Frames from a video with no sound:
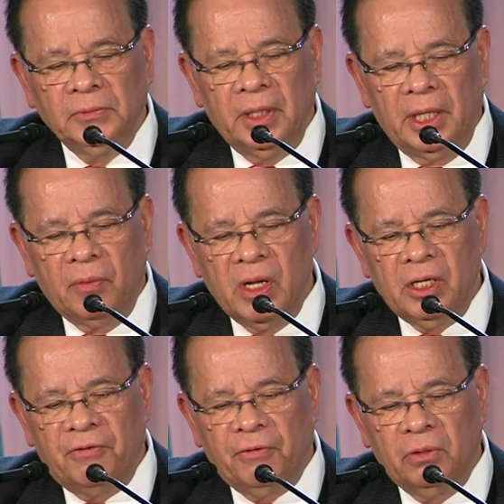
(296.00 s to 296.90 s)
In a
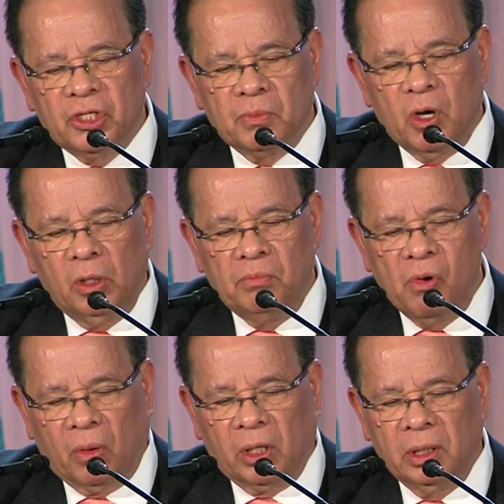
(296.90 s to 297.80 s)
wonderful small
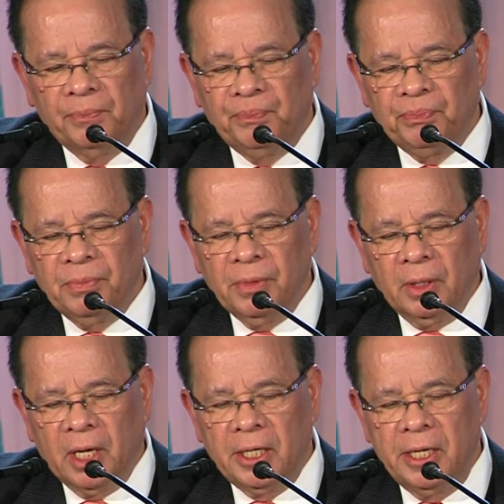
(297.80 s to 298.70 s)
book,
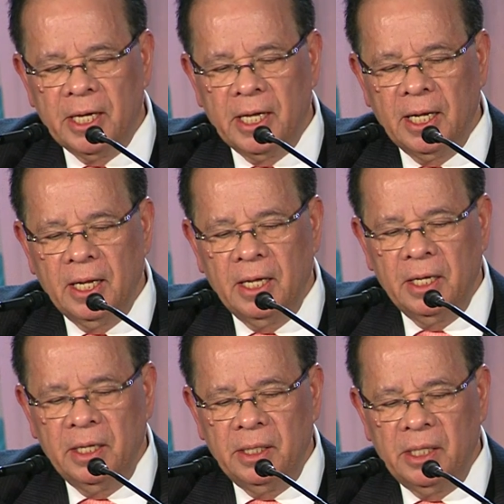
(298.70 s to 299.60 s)
Cardinal
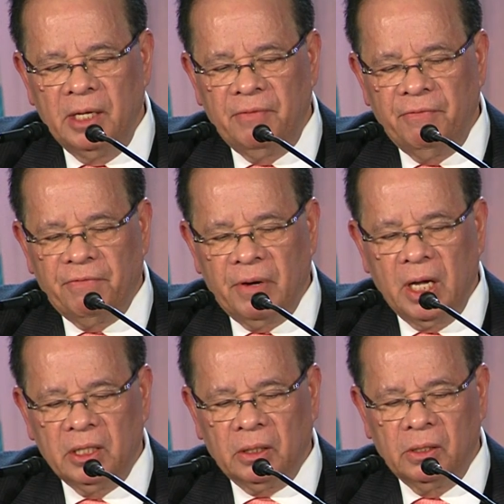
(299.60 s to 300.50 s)

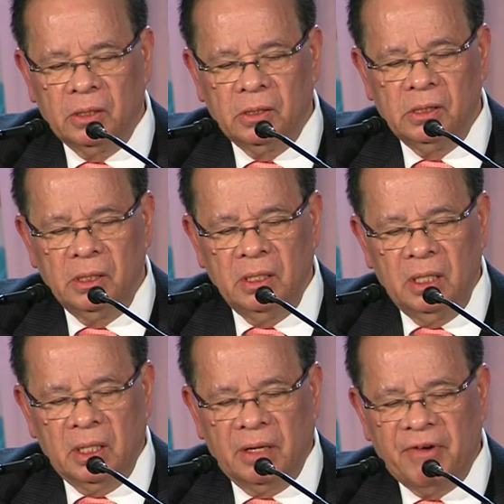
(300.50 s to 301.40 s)
Gianfranco
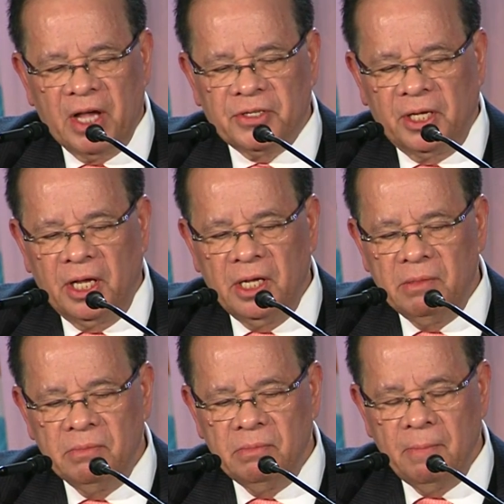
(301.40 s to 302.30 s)
Ravasi
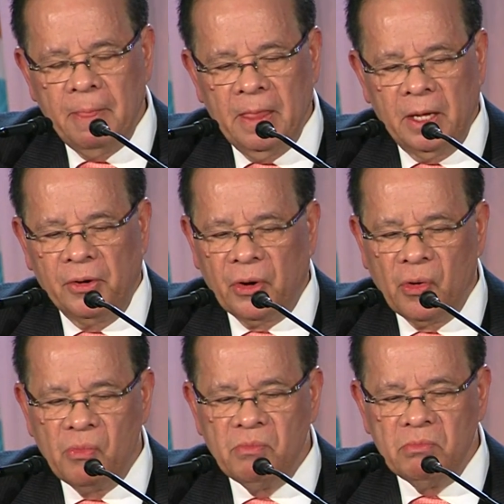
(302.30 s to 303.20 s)
in
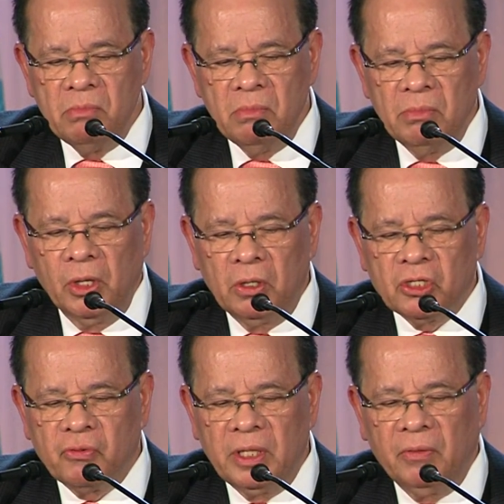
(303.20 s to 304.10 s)
Rome notes with